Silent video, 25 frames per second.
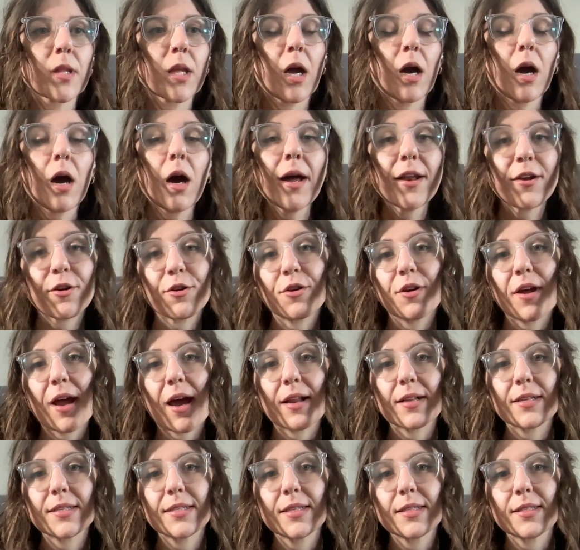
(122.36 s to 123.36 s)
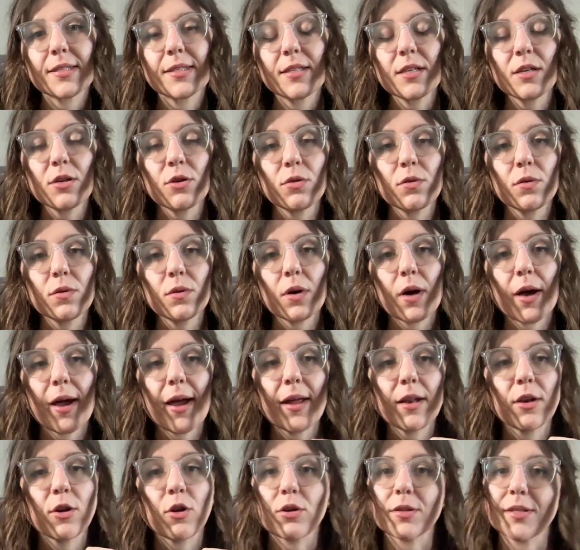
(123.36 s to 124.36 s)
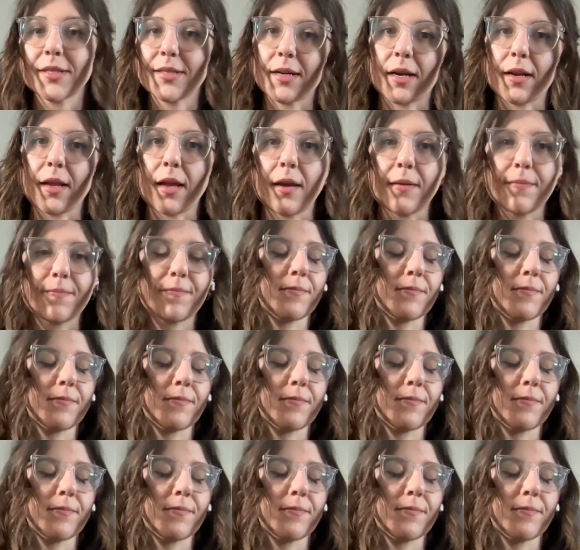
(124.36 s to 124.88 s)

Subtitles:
I don't know how to sit still and not study.